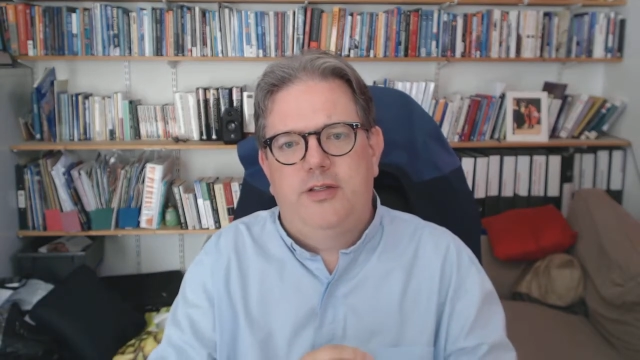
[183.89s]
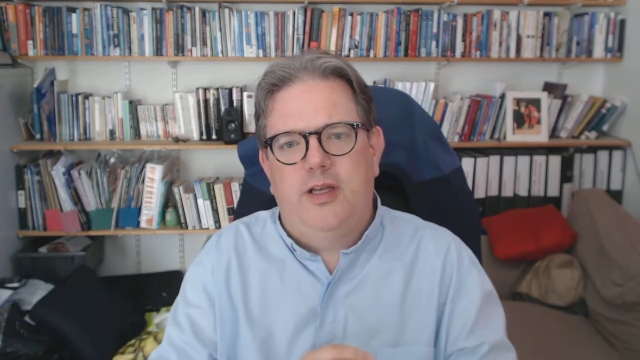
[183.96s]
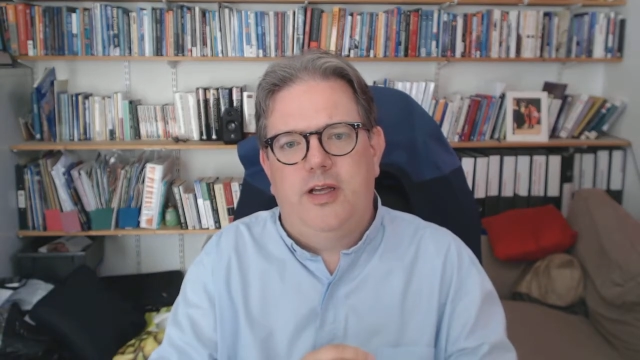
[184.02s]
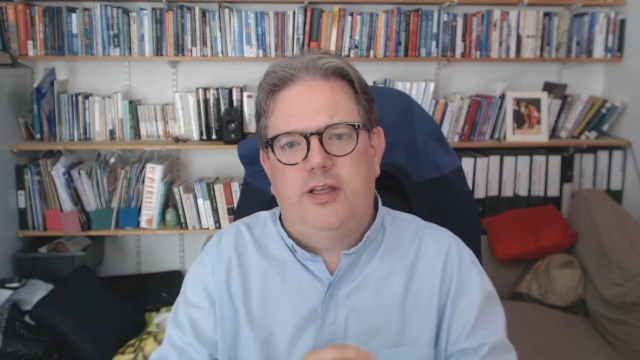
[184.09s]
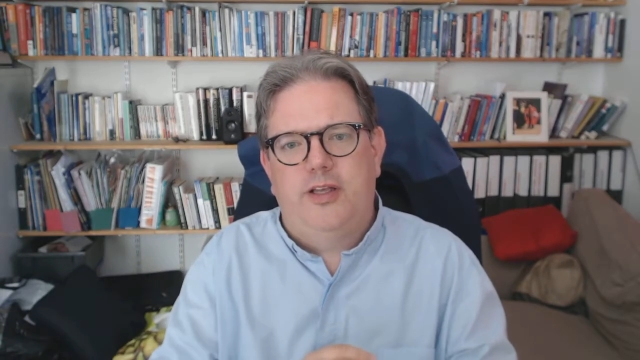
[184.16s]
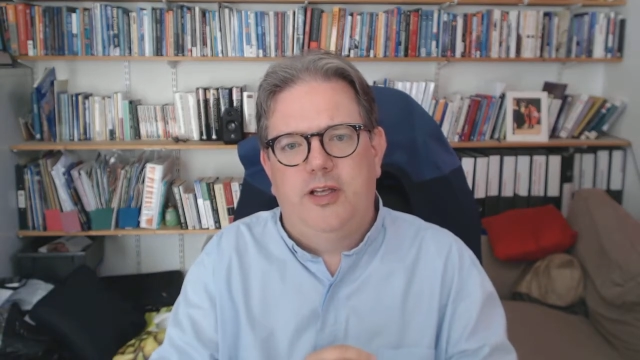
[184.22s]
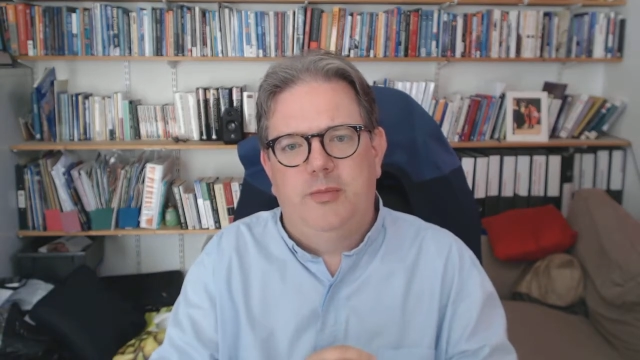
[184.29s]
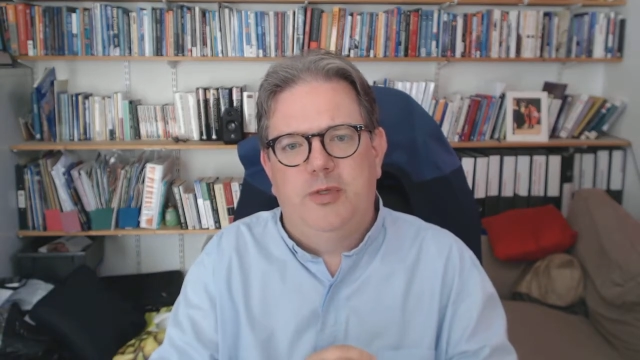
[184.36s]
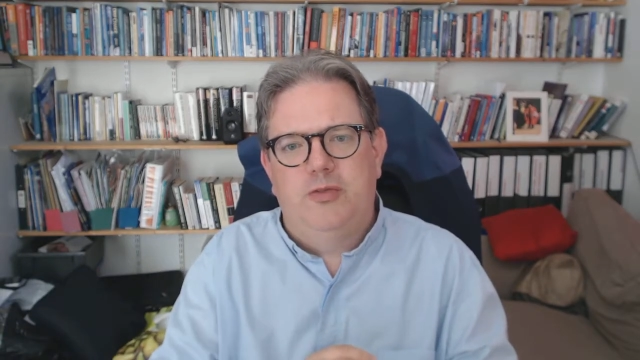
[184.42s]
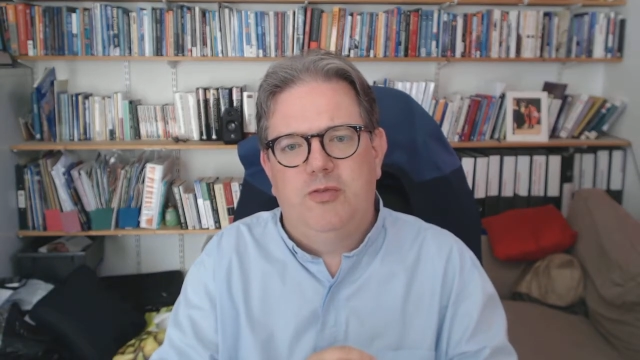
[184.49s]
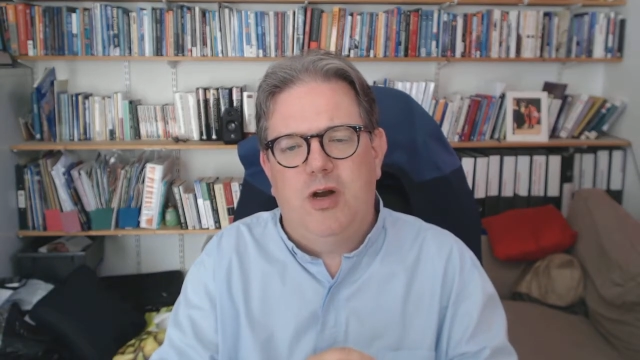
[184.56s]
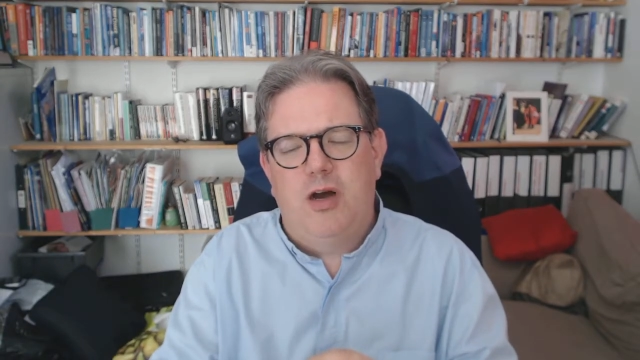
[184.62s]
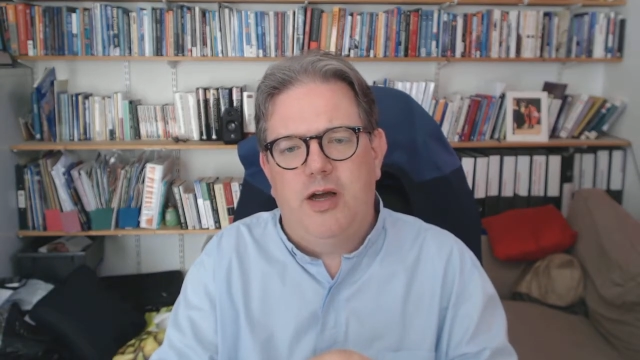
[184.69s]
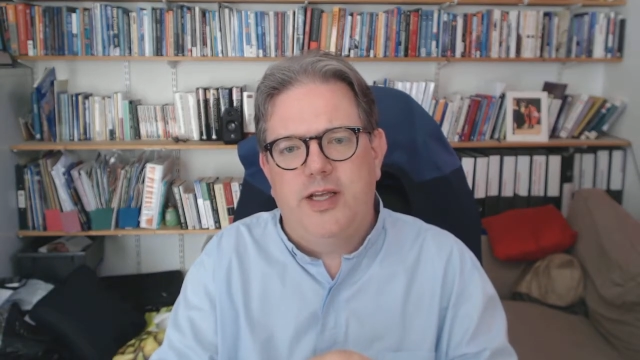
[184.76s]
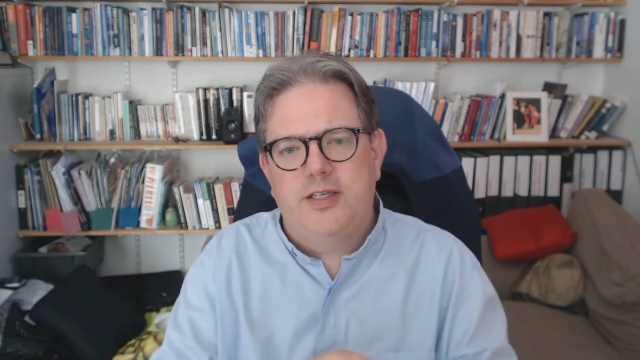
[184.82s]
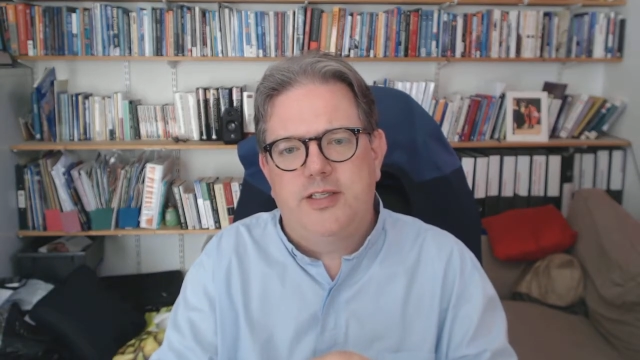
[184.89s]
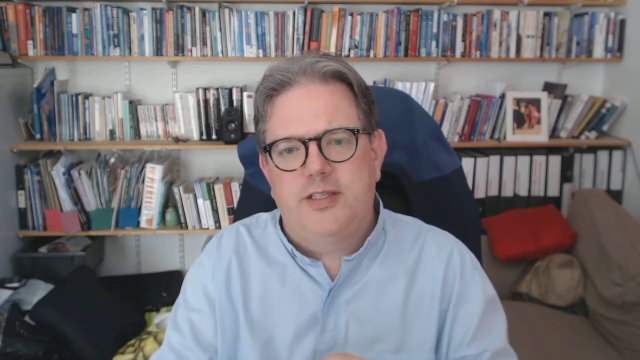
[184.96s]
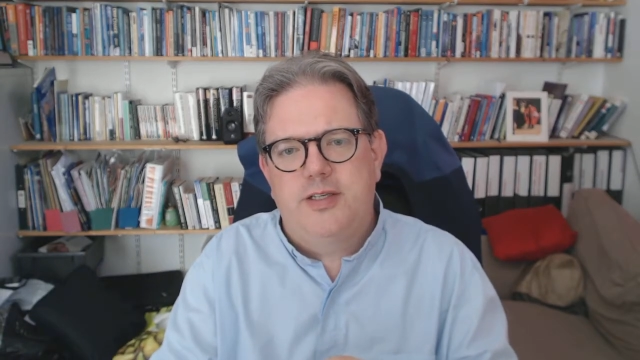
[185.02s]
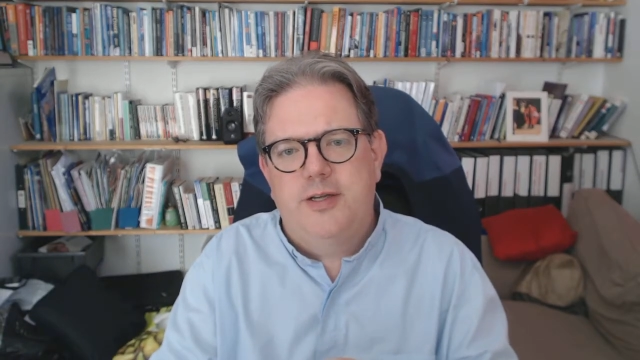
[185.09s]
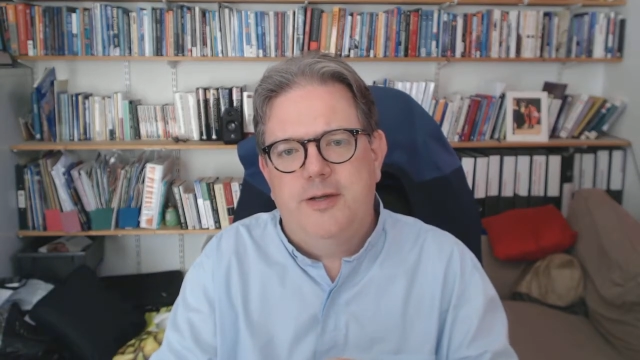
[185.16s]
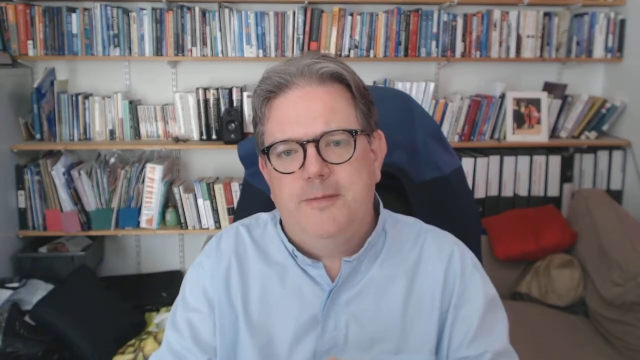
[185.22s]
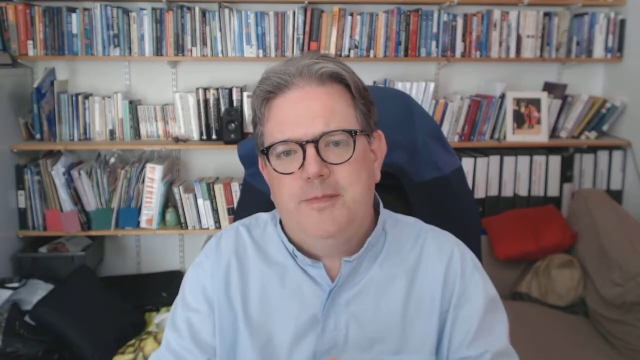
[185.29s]
their human
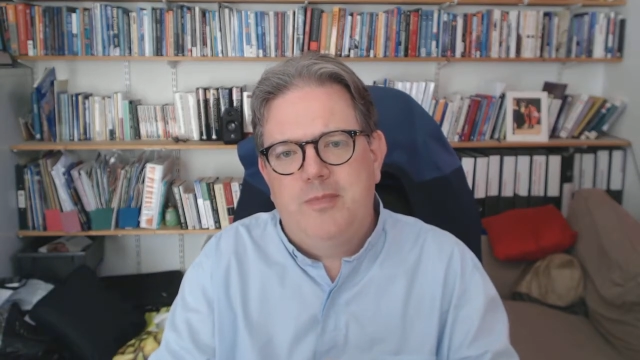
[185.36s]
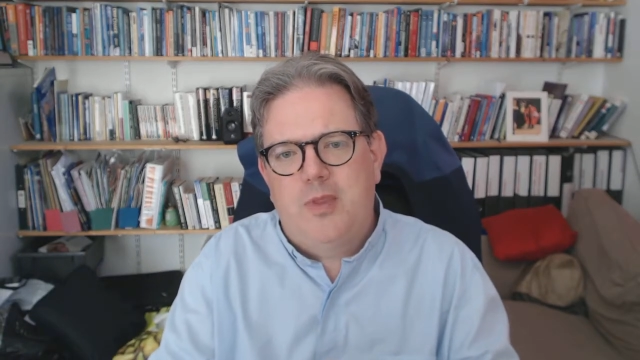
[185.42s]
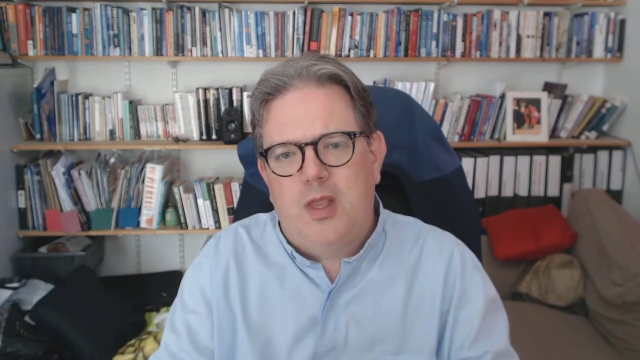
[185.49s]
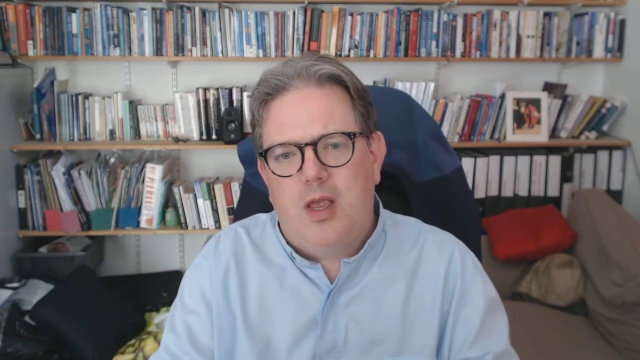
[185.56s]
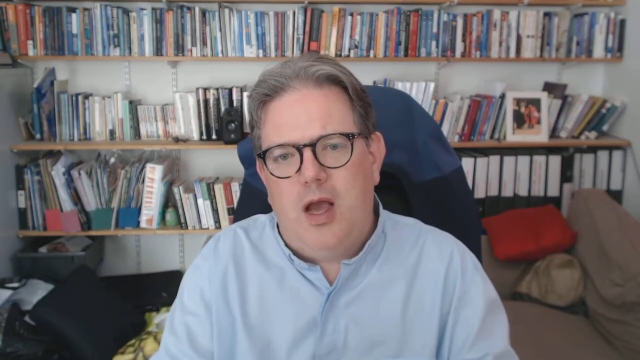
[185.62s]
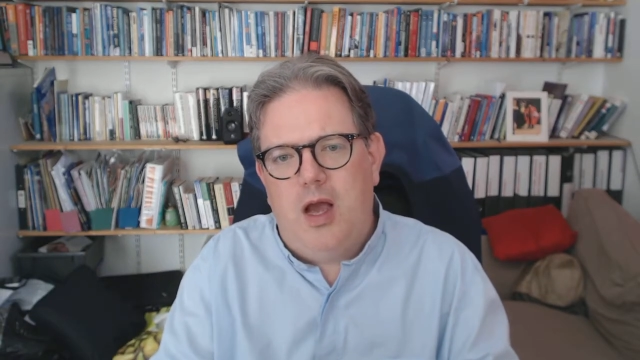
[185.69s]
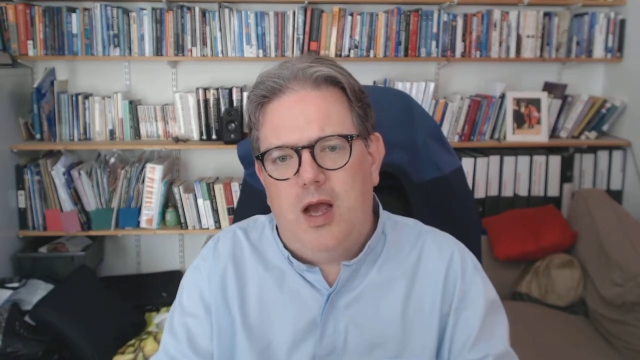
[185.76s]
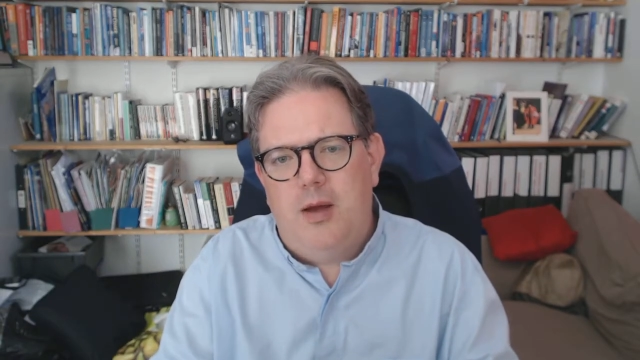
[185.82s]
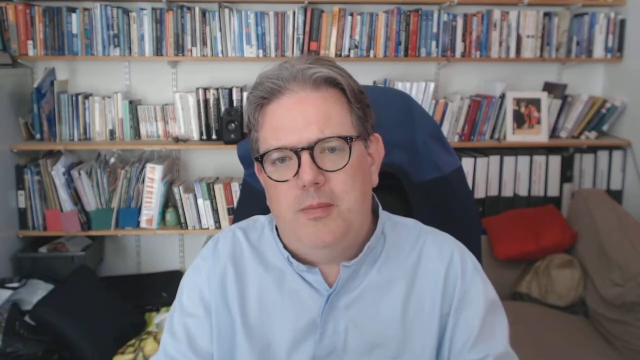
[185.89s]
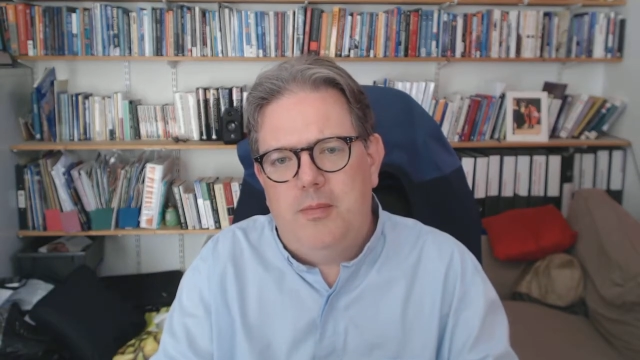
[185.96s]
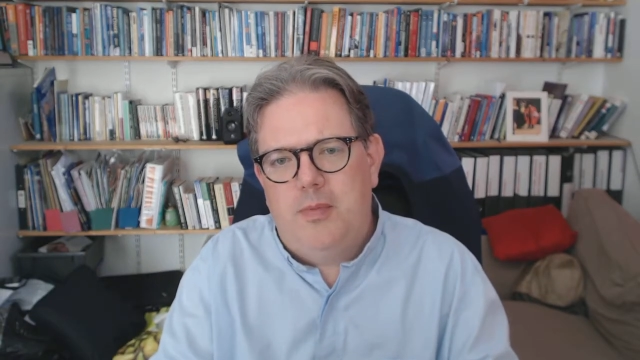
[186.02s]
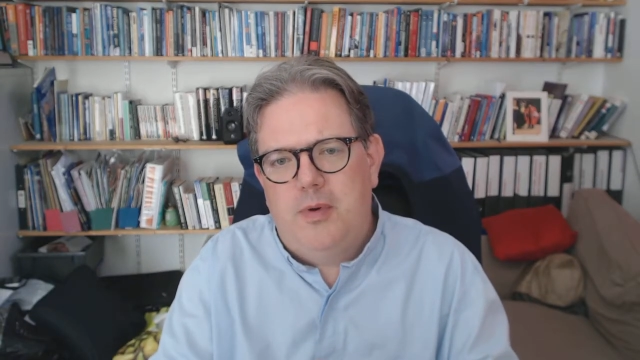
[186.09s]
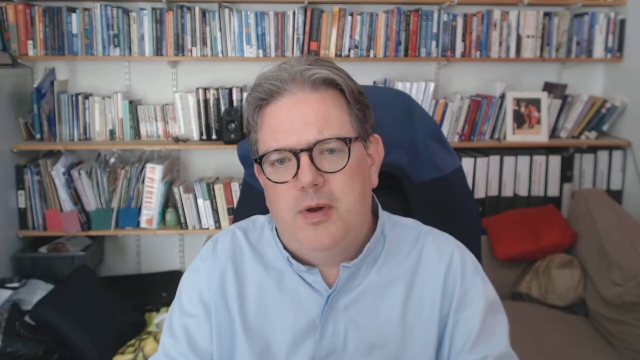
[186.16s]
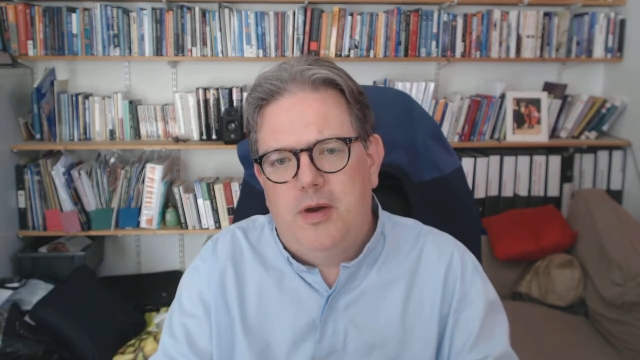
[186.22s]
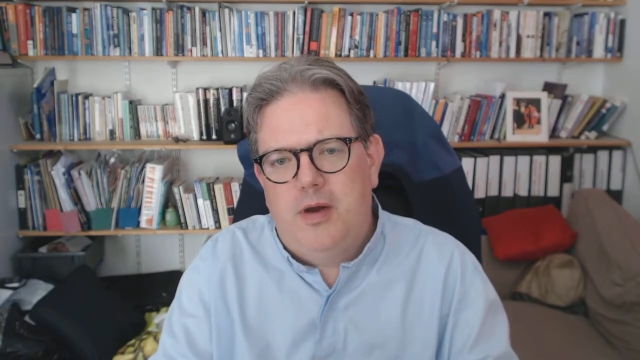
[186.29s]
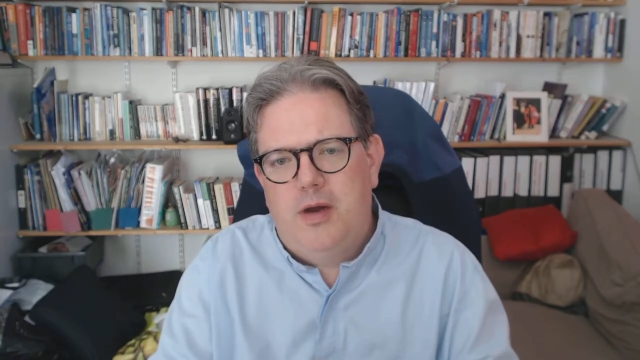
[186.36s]
rights. Um,